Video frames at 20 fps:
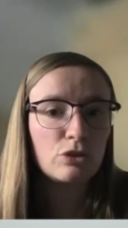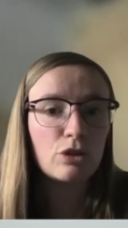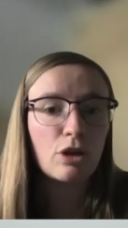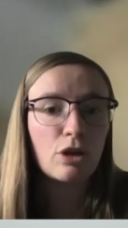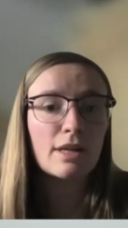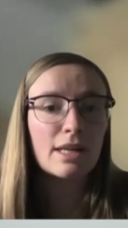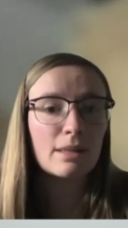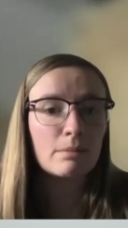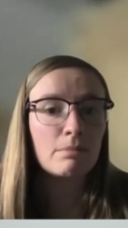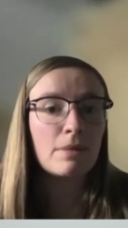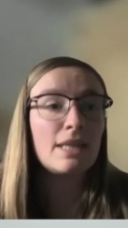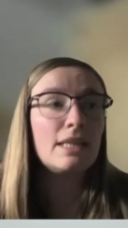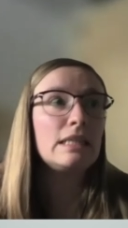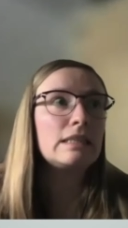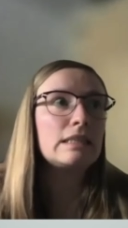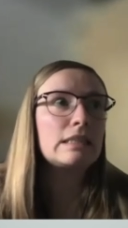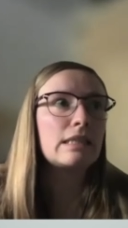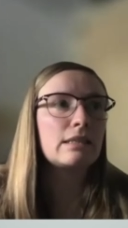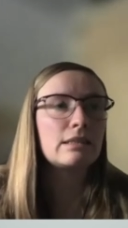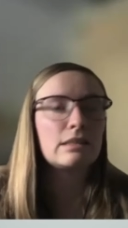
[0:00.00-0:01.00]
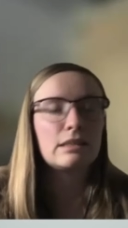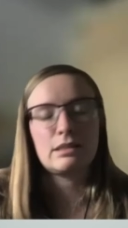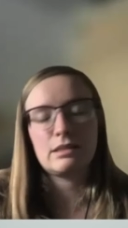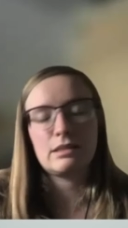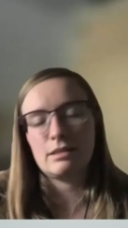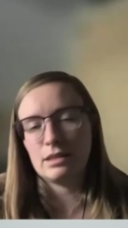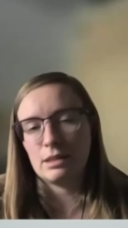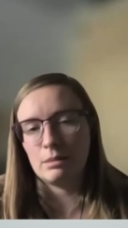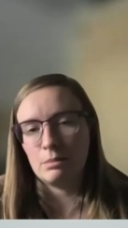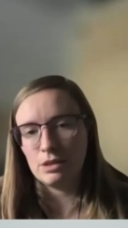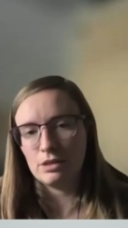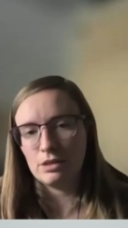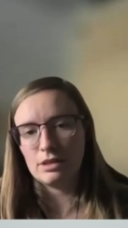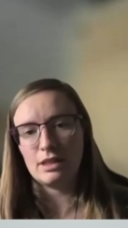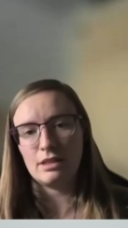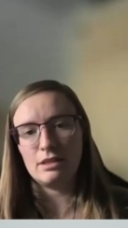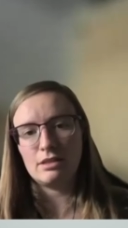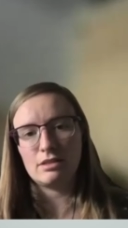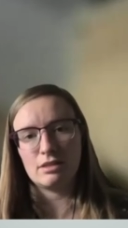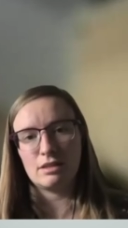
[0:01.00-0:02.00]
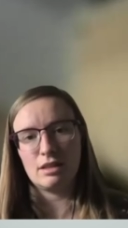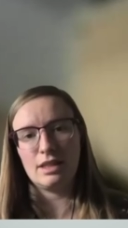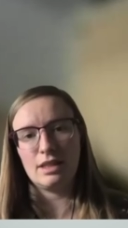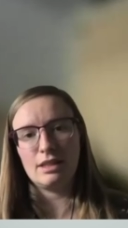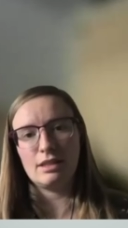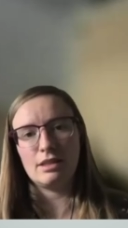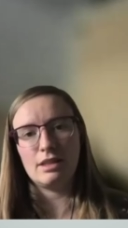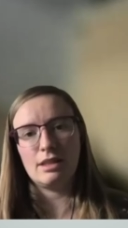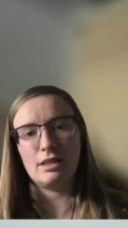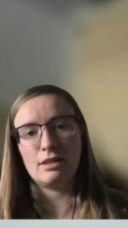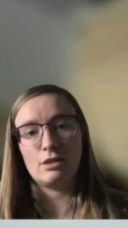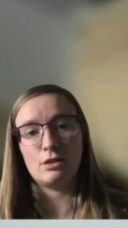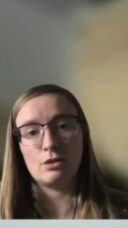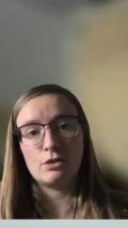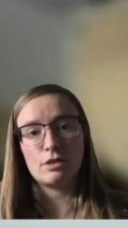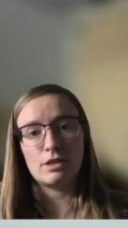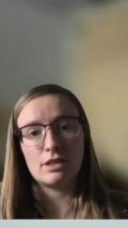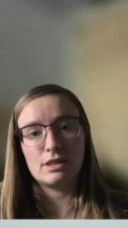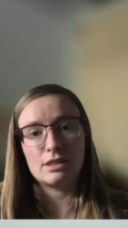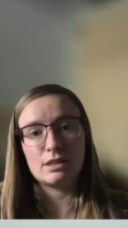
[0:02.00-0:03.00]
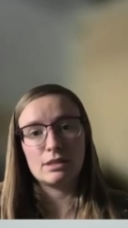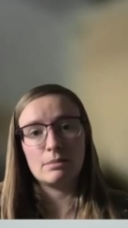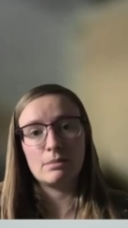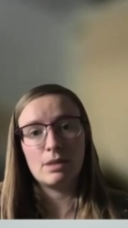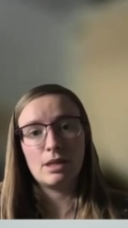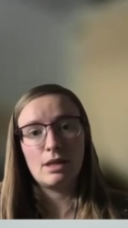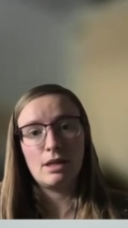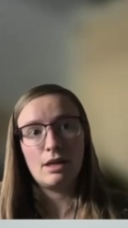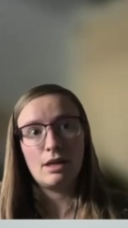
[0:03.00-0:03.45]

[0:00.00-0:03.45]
target many cells simultaneously in an organism?